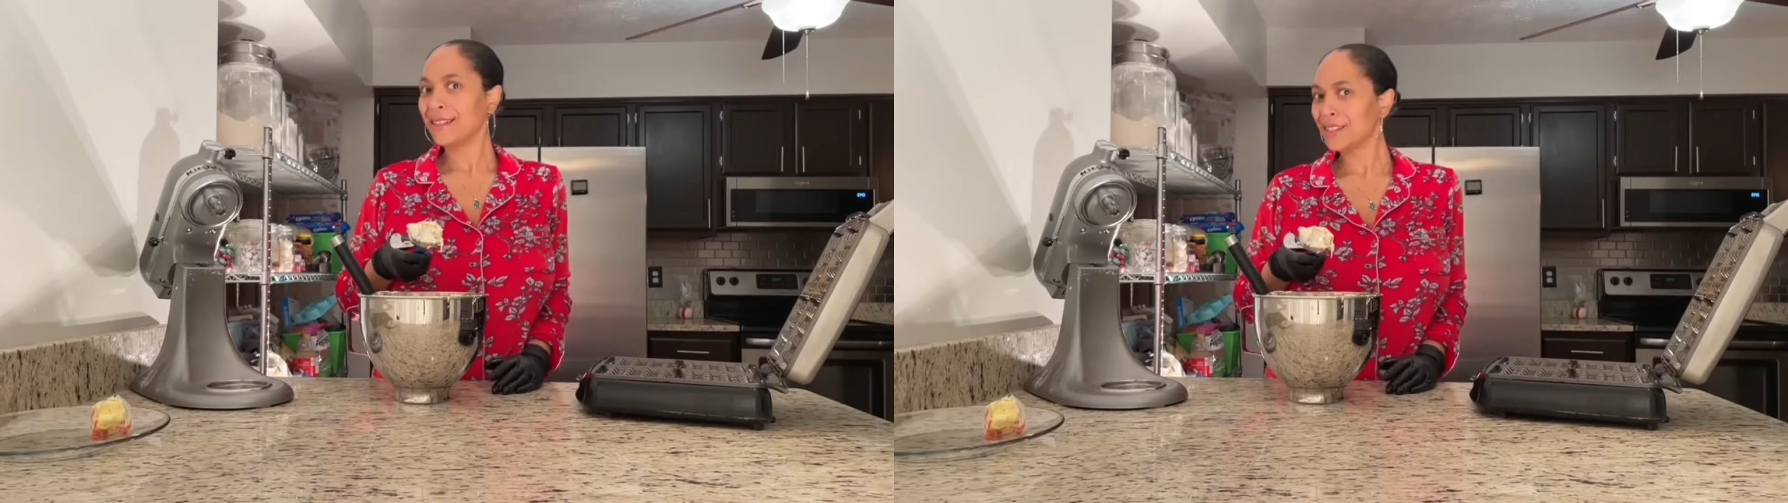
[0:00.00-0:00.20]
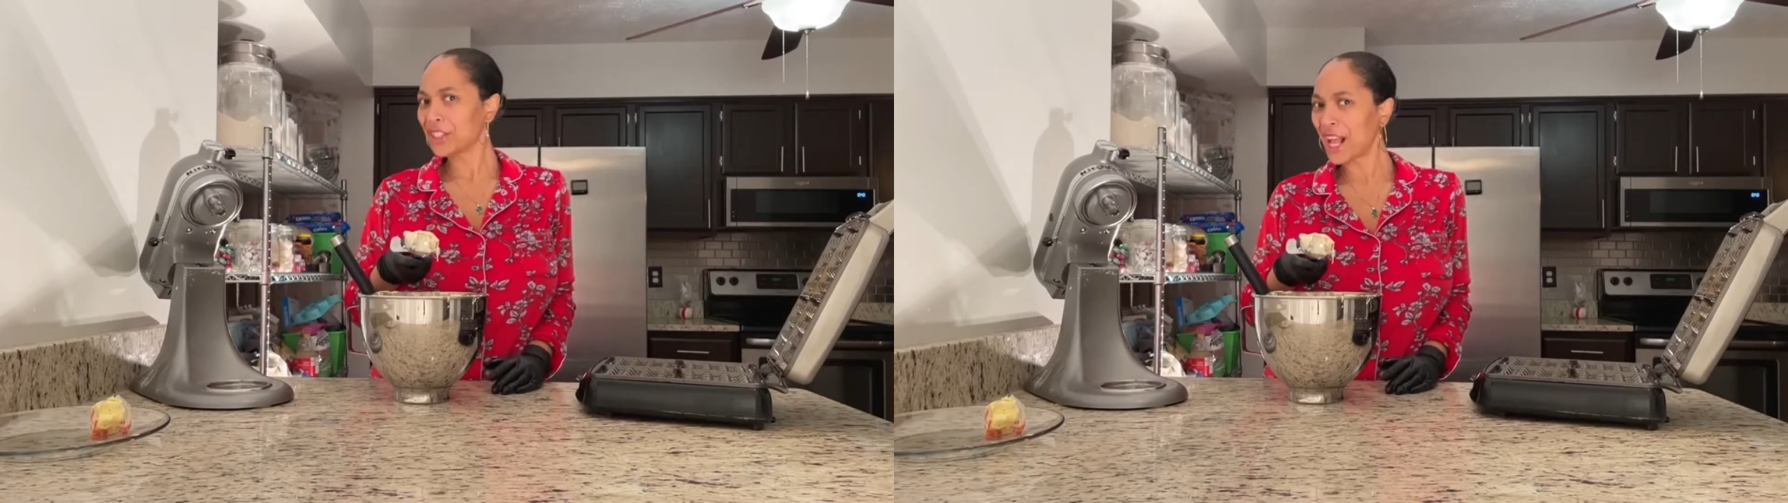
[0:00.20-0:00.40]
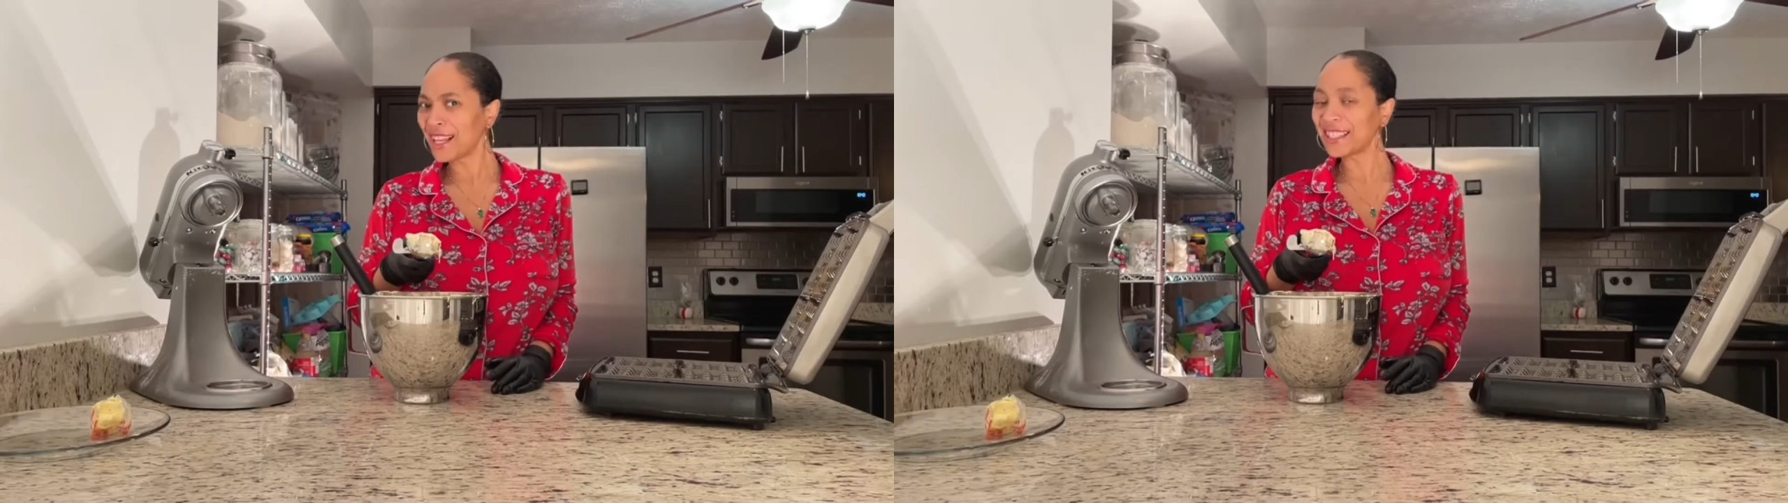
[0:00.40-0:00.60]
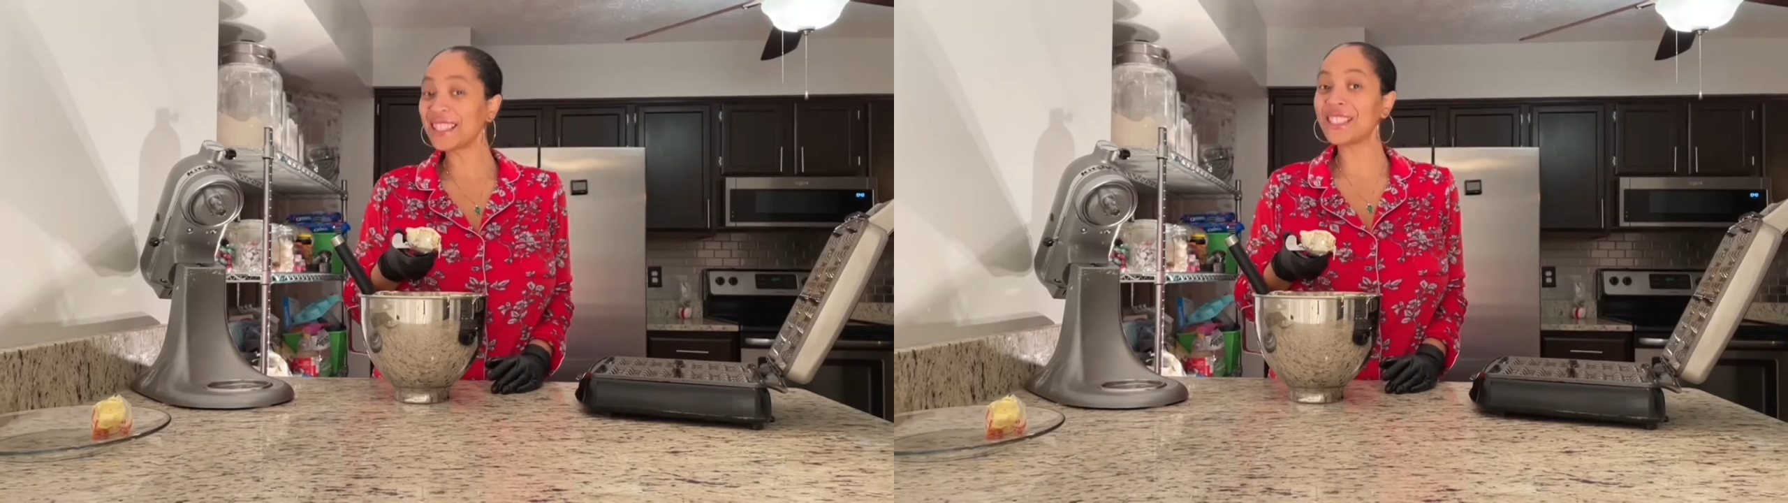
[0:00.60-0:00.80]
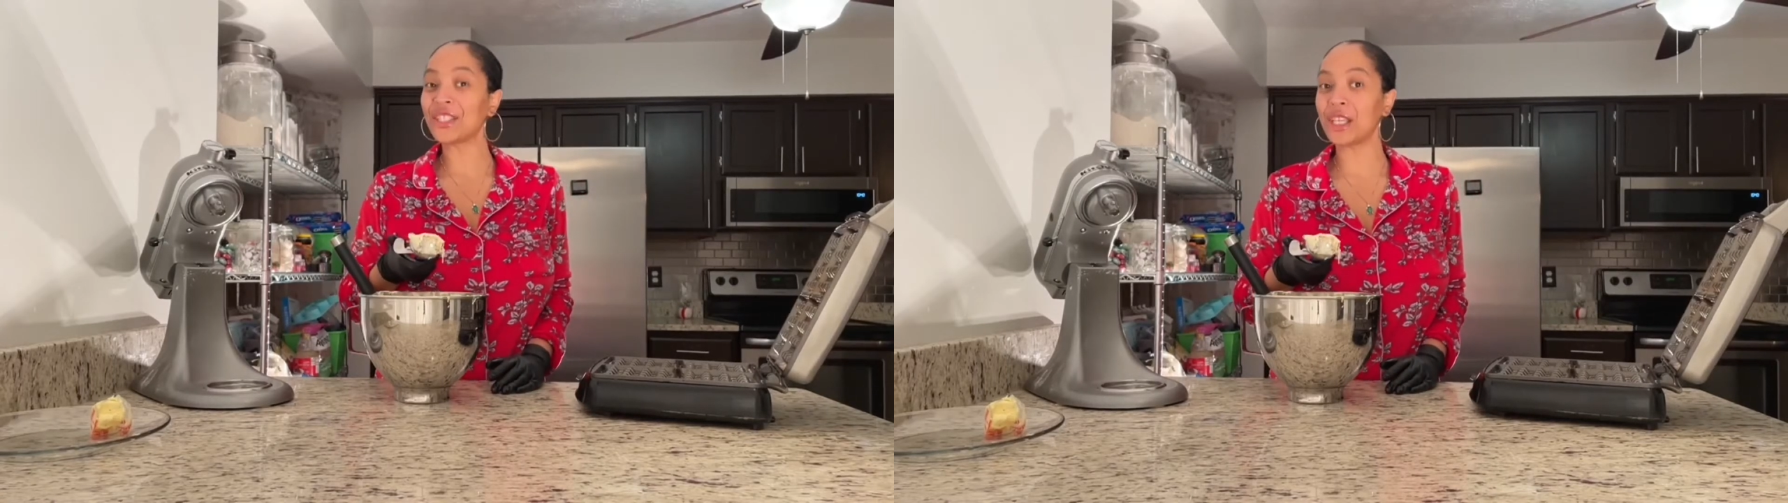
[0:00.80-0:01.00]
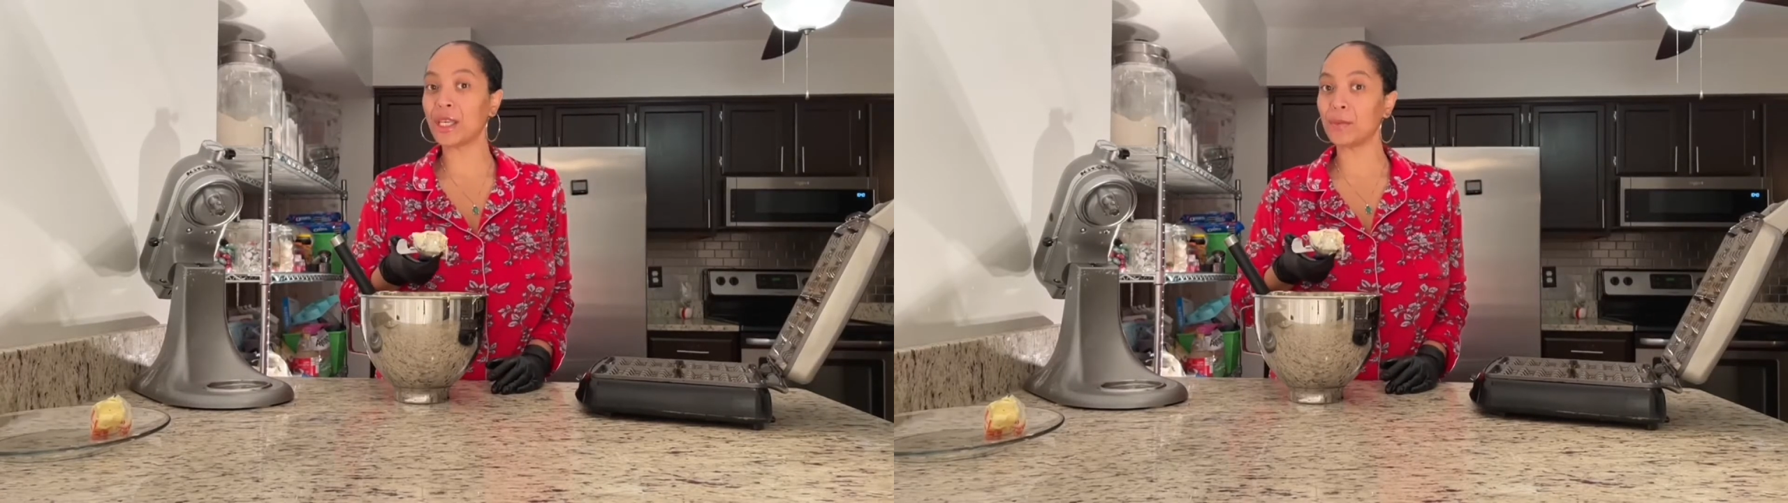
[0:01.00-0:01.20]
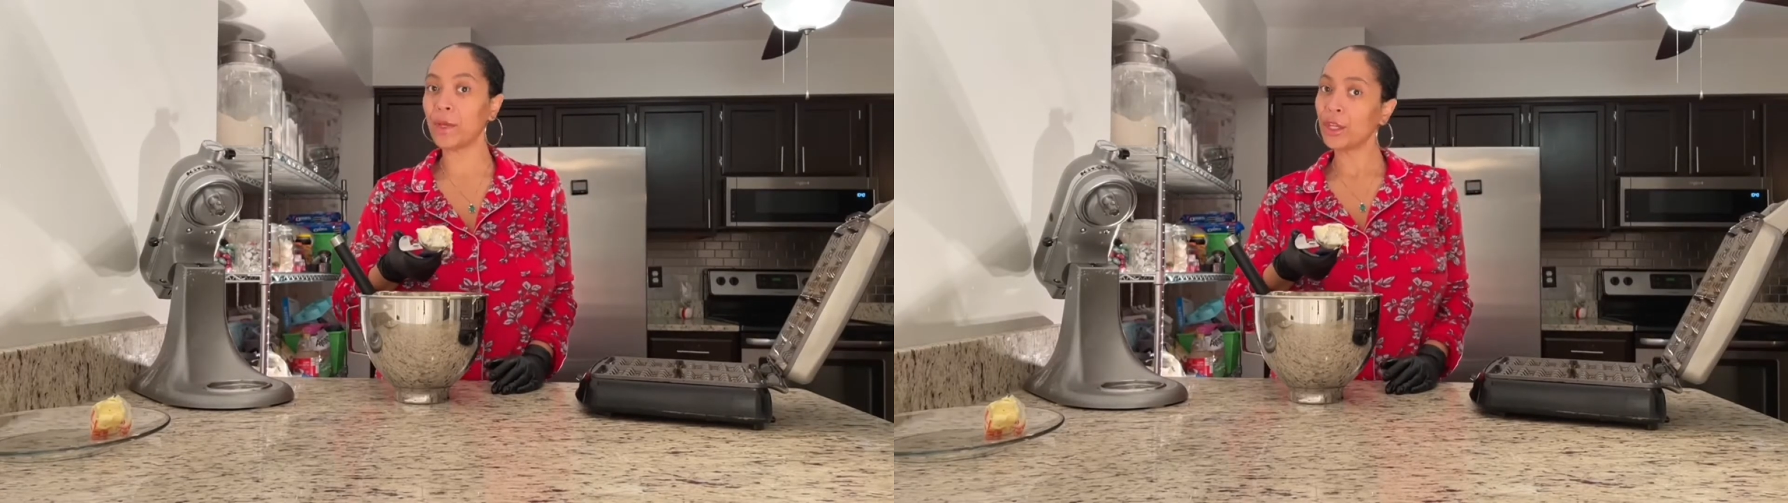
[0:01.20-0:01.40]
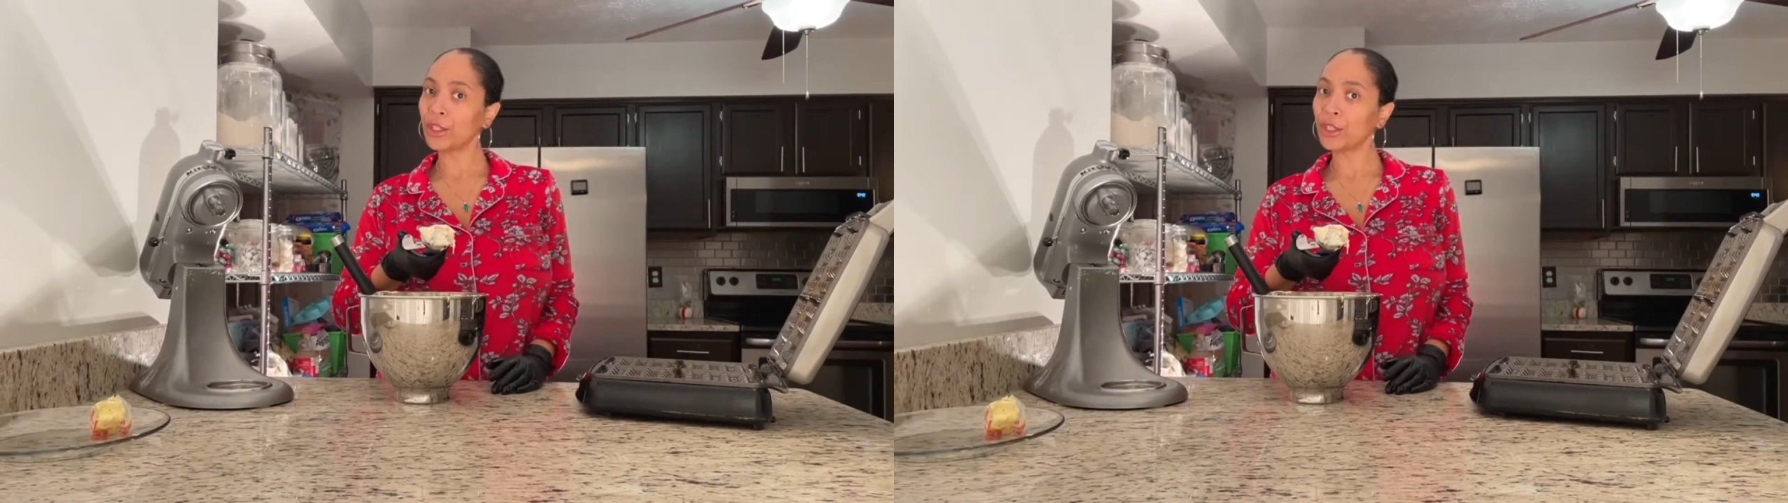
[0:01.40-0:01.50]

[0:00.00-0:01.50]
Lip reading: chocolate chip